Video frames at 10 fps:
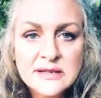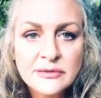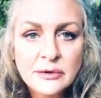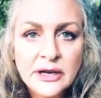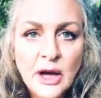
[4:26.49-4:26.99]

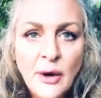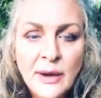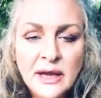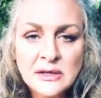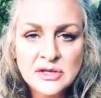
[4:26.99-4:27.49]
If we're
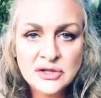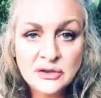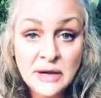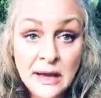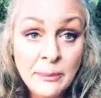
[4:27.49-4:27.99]
going
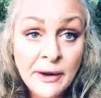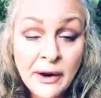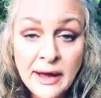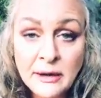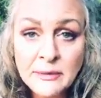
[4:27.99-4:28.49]
to help our
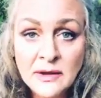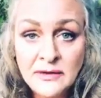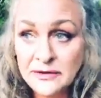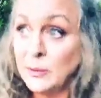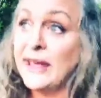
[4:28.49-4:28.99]

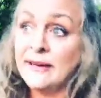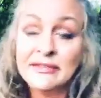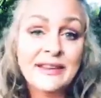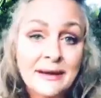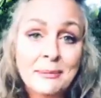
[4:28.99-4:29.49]
animals, we have
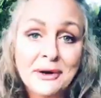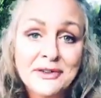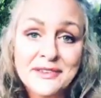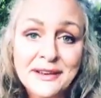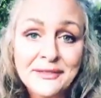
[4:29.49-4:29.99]
to help
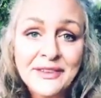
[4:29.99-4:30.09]
ourselves.